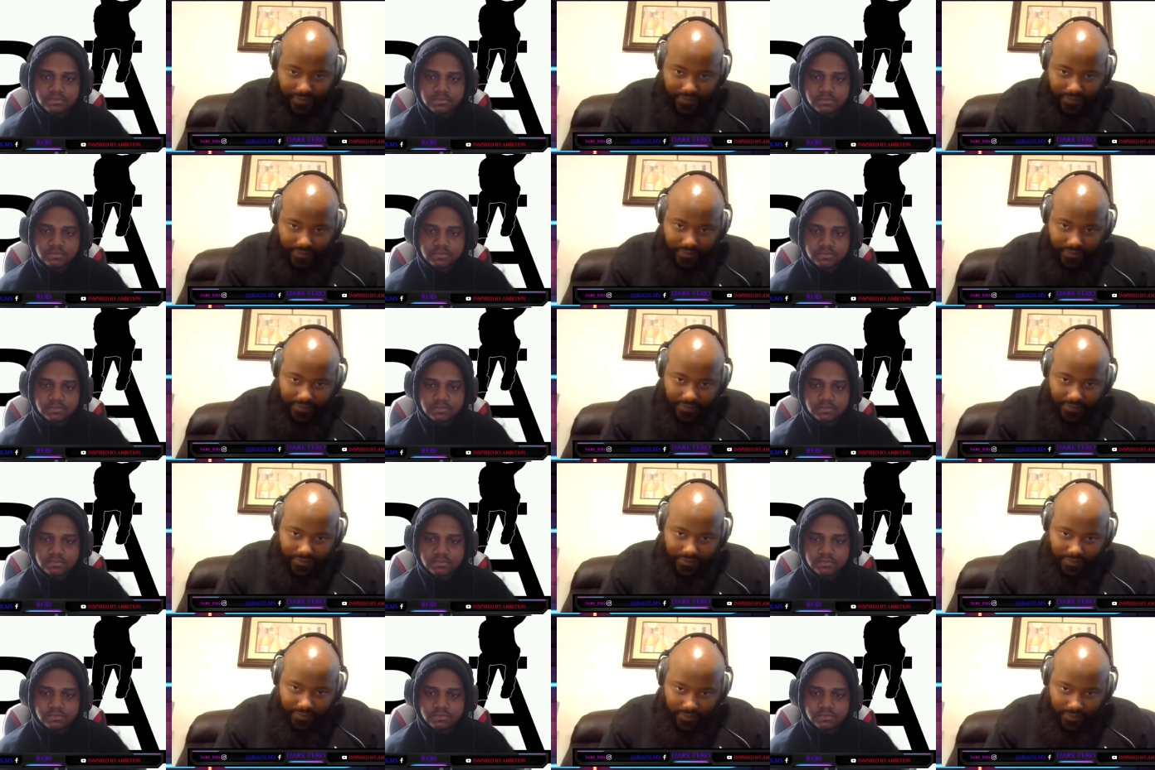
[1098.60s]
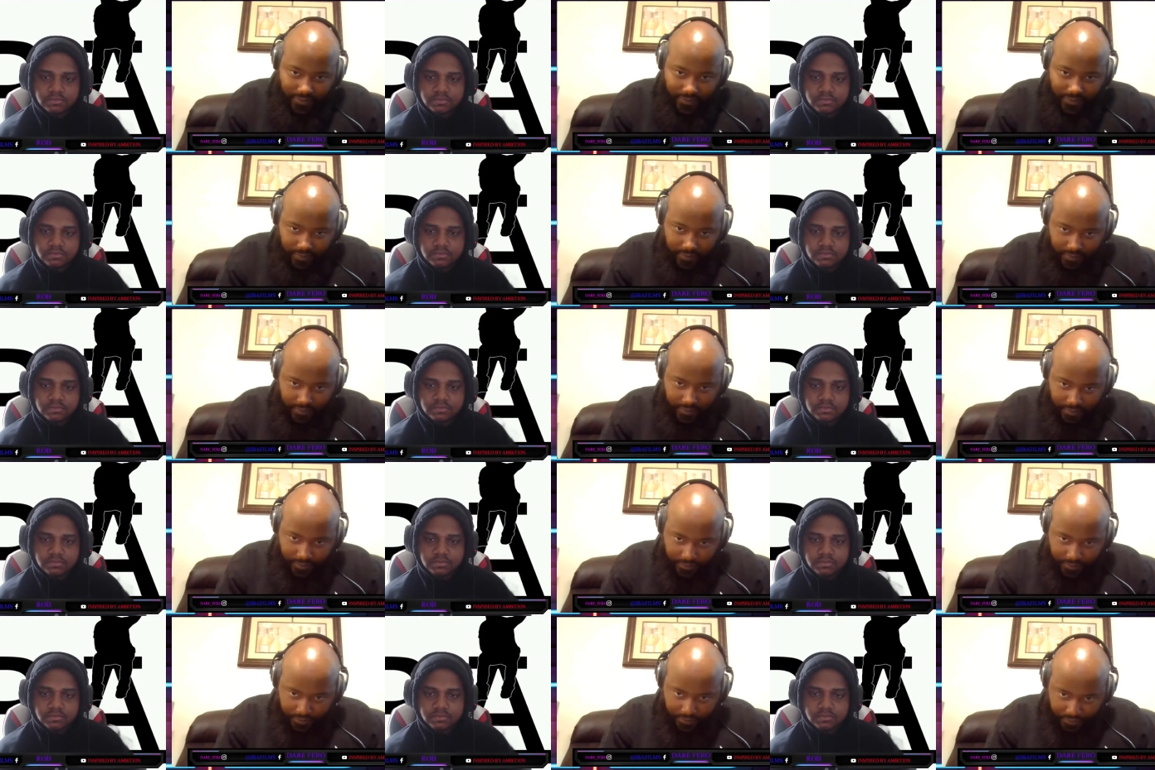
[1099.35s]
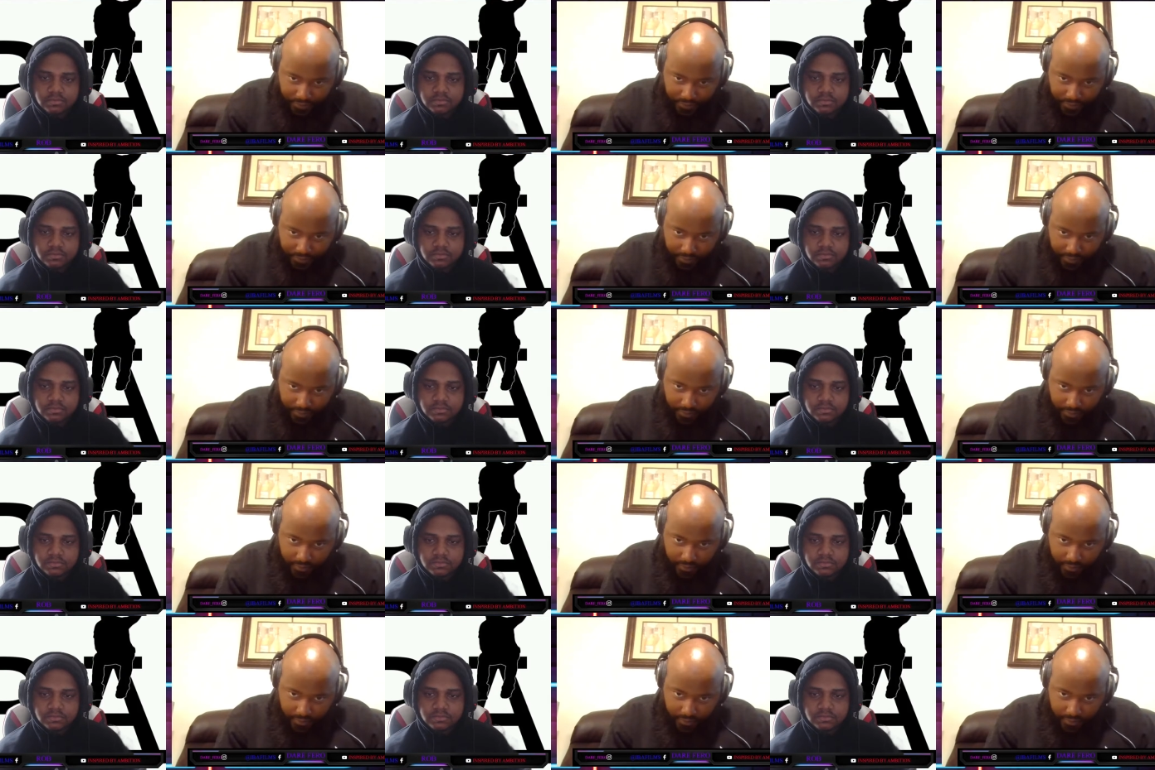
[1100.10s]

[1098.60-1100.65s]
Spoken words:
No one is speaking in this clip.